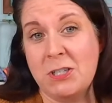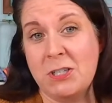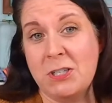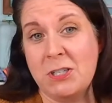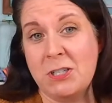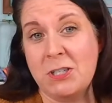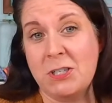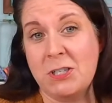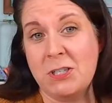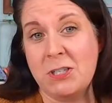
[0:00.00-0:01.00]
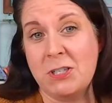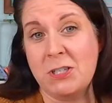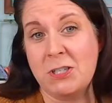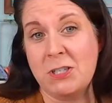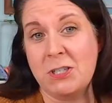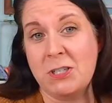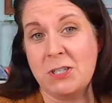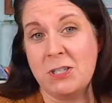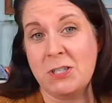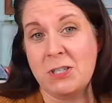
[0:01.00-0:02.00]
or events that
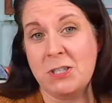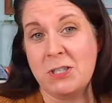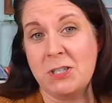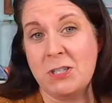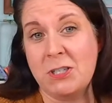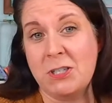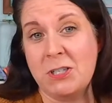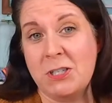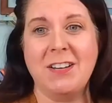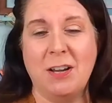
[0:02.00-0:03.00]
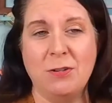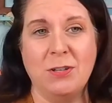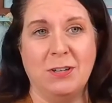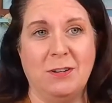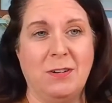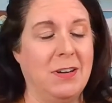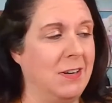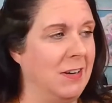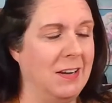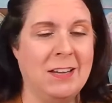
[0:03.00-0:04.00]
you need to choose
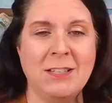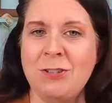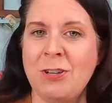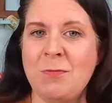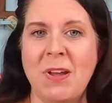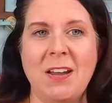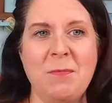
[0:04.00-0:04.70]
not to go to.